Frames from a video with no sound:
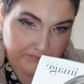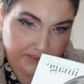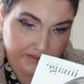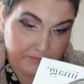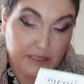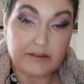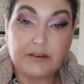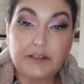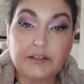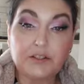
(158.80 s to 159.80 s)
It's me that
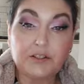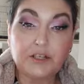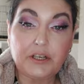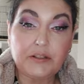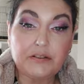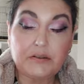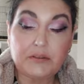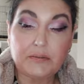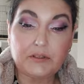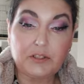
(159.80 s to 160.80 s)
needed the shake because I was
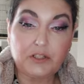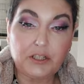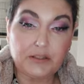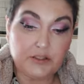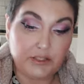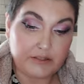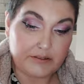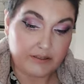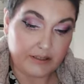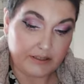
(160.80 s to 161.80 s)
absolutely shattered
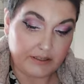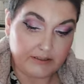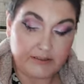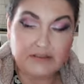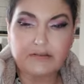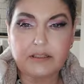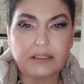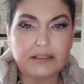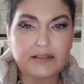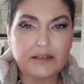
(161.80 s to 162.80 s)
yesterday and I didn't really
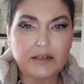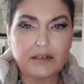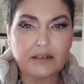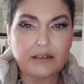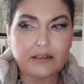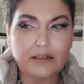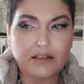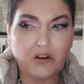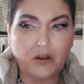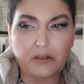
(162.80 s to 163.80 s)
style it a
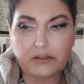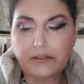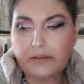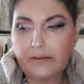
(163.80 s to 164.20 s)
lot.